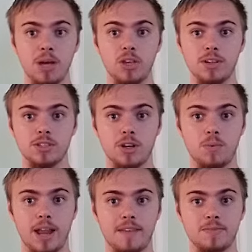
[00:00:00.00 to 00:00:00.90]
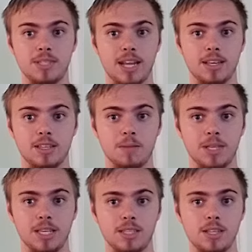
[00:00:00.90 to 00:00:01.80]
but you also don't want to have them standing
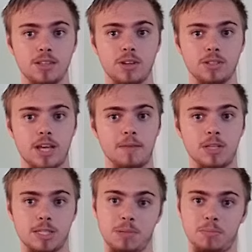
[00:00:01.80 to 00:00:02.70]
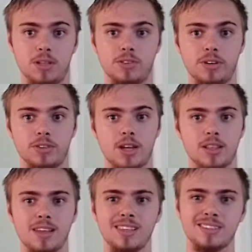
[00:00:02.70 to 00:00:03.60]
completely still the whole time because people also don't
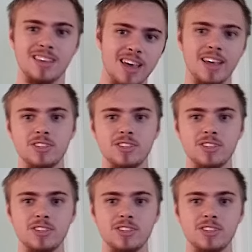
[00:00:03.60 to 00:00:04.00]
talk like this.